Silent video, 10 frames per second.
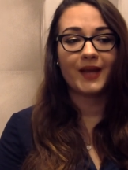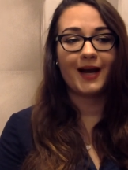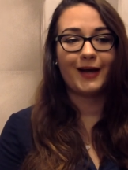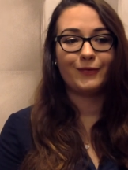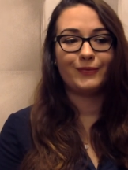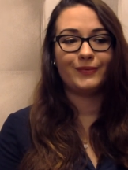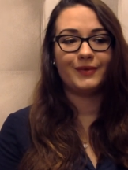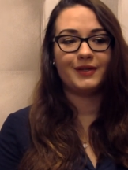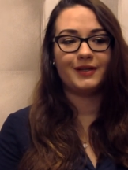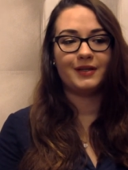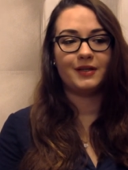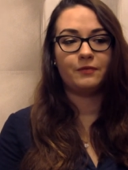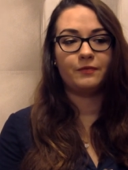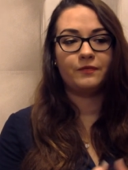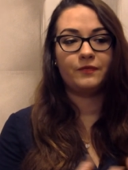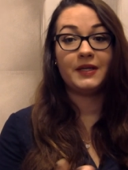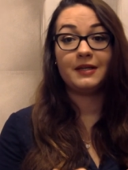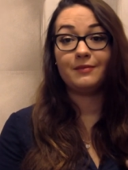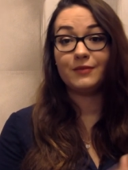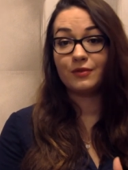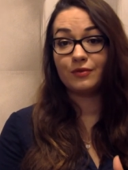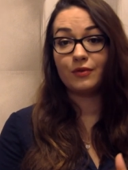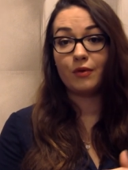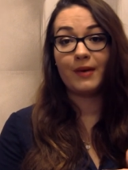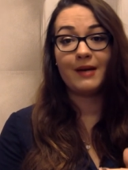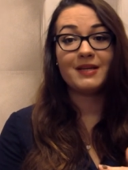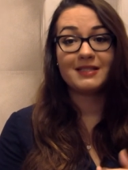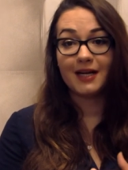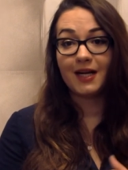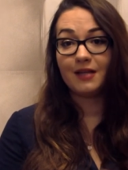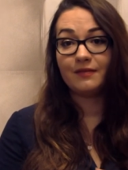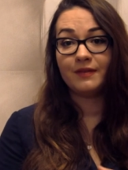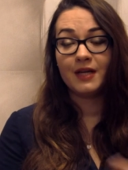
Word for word: i uh, filmed you know by myself